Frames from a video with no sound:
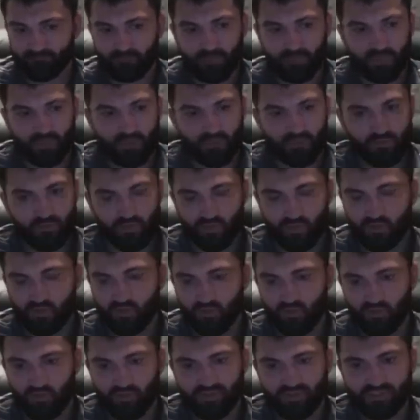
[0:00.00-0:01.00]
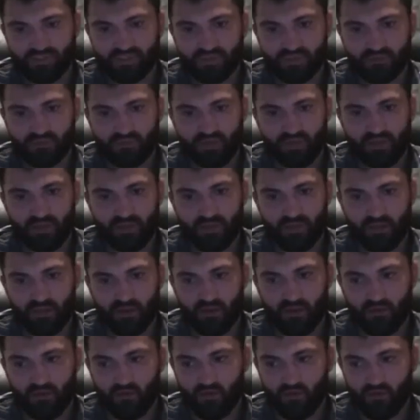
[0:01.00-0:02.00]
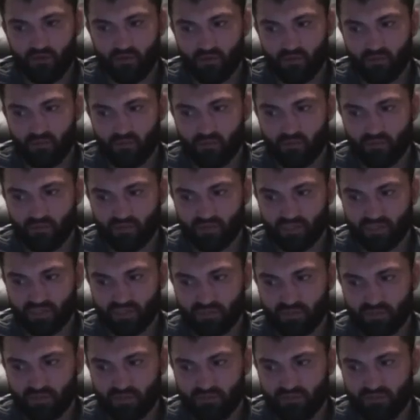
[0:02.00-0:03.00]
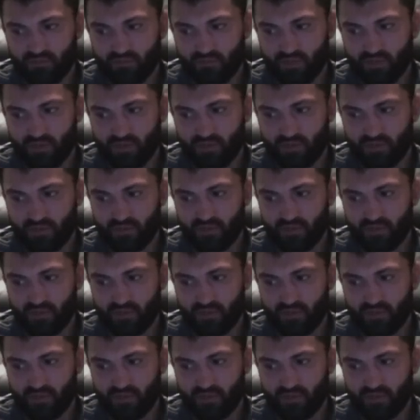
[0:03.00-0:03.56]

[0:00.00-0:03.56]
We cool with Team right now. No more bullshit between me and Team.